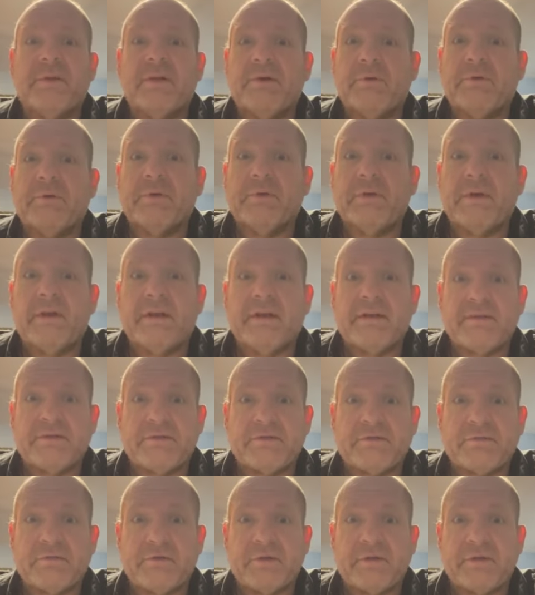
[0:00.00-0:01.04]
Lower
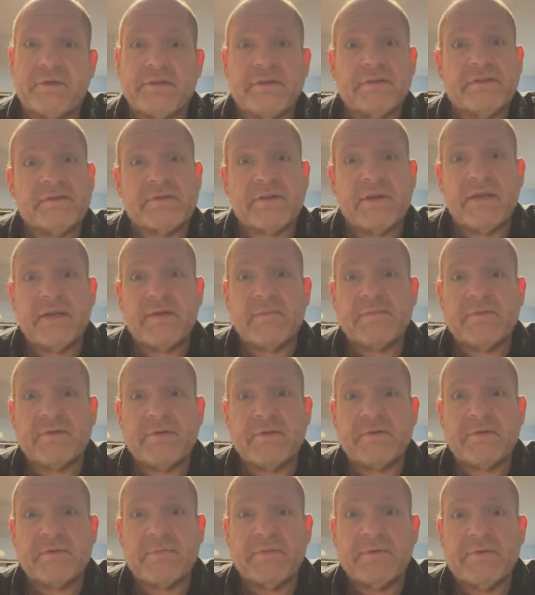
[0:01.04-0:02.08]
Nazareth. It's Gabe
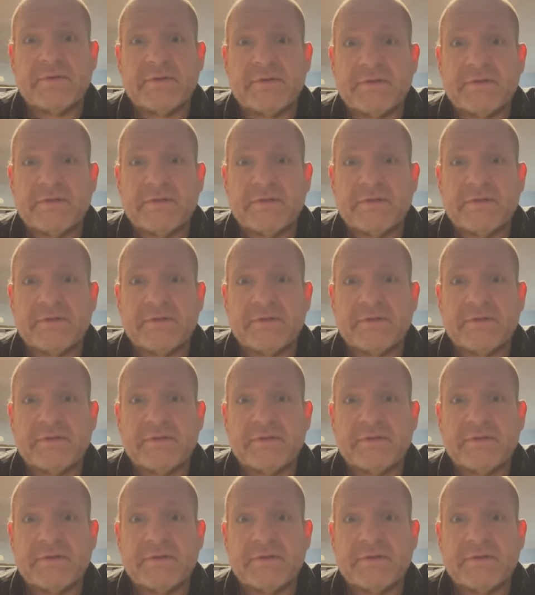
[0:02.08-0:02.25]
Toth